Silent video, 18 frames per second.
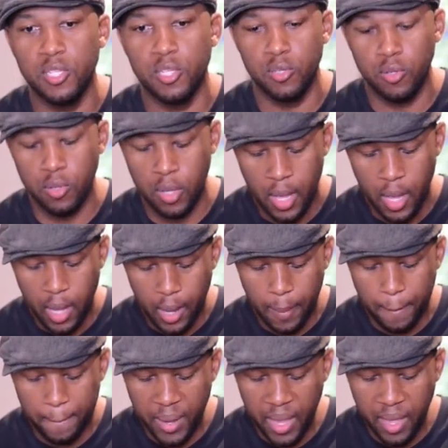to you
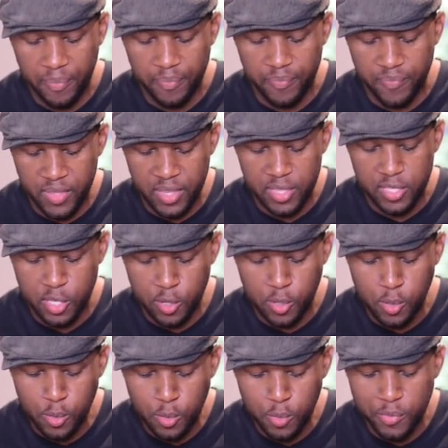about this
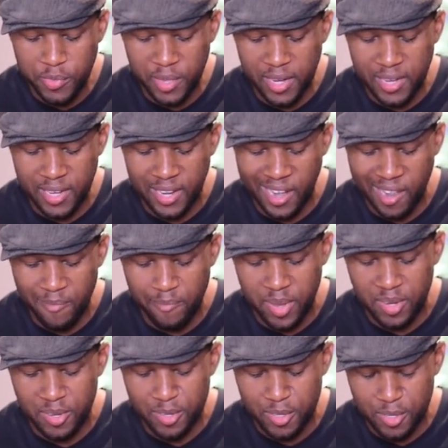cool thing that I've
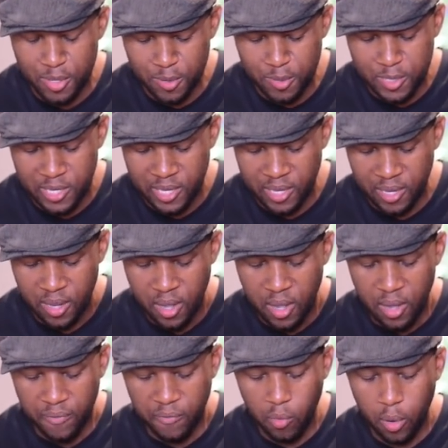been using
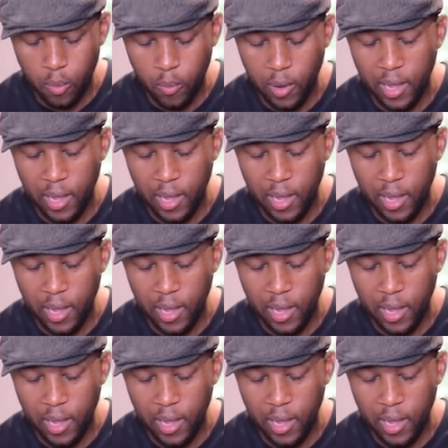for a